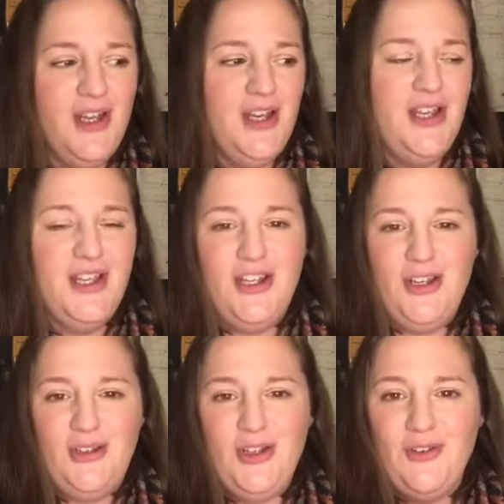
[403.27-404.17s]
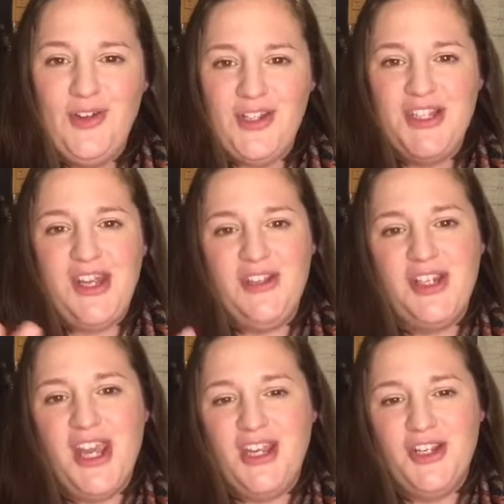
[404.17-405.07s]
you know, university
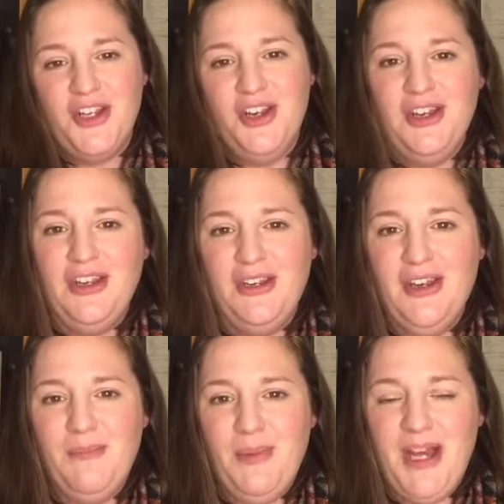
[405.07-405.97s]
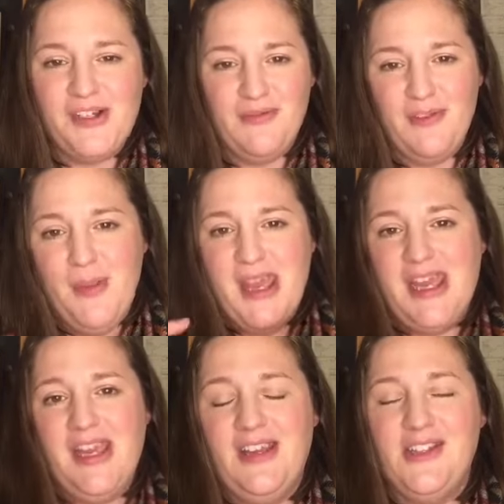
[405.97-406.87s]
education and, and passion for
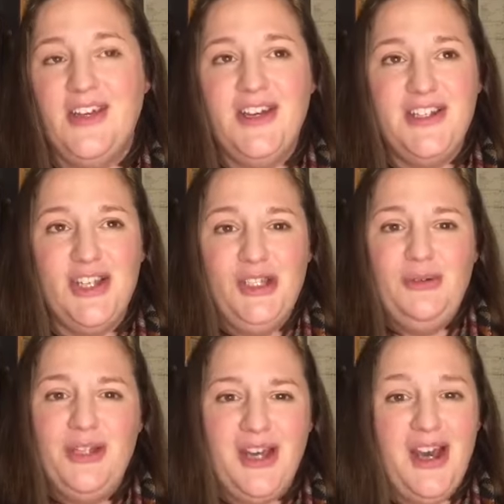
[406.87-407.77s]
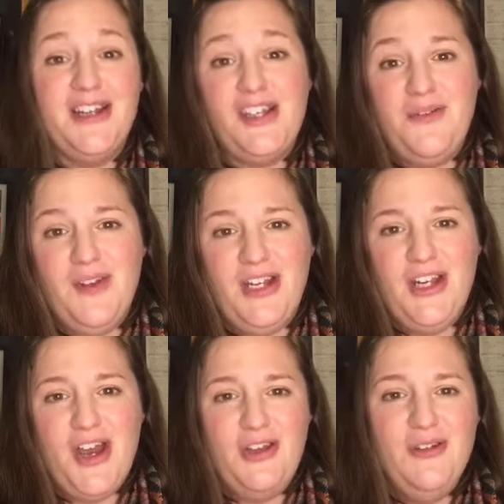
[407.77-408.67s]
baking as I do. Yeah, I don't really
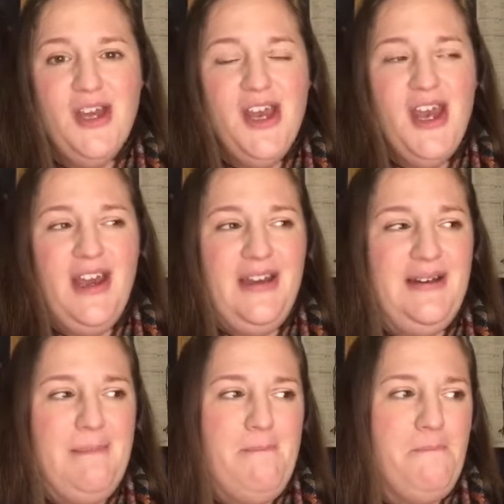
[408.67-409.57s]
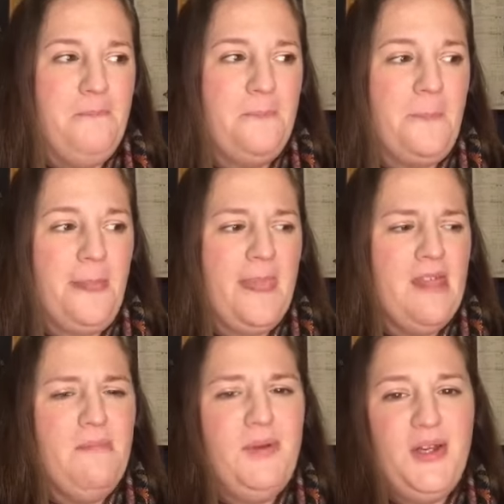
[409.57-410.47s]
know, um,
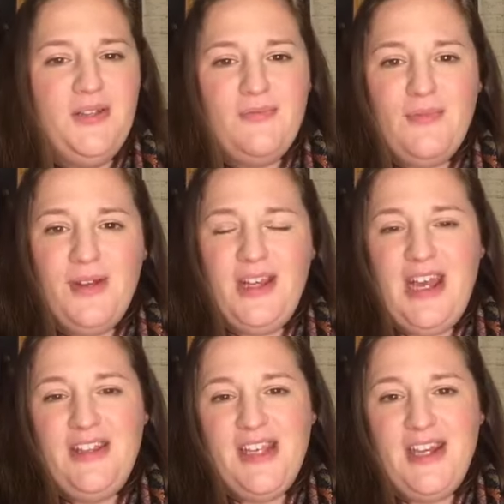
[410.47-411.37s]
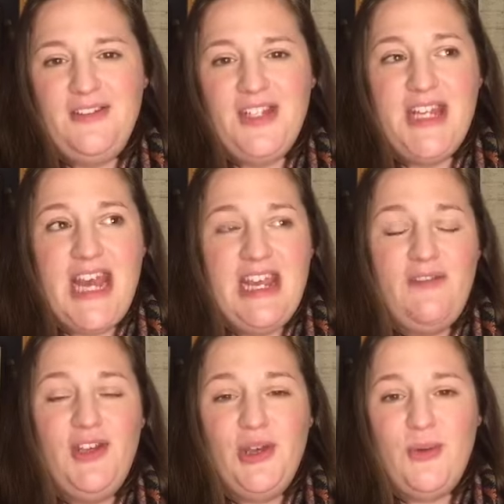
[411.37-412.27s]
but at the end of the day,
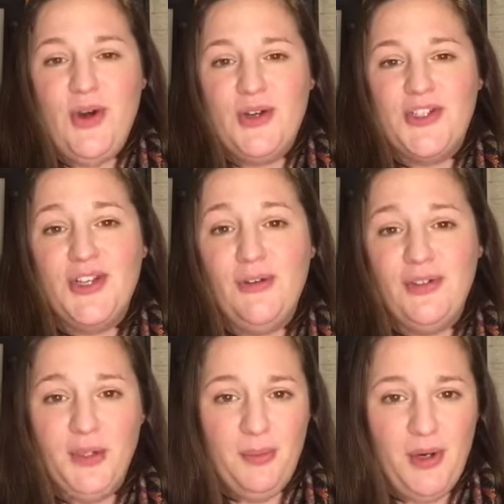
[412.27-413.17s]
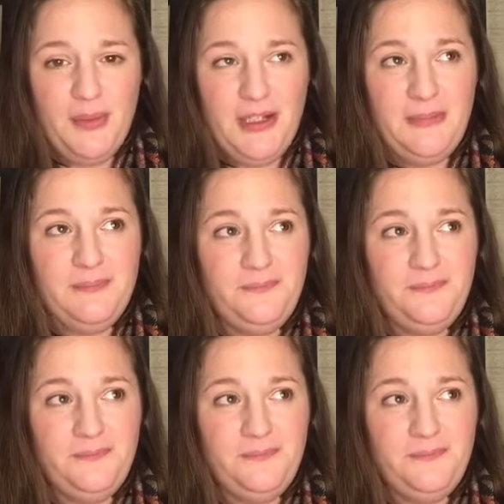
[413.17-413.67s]
if you are solving a problem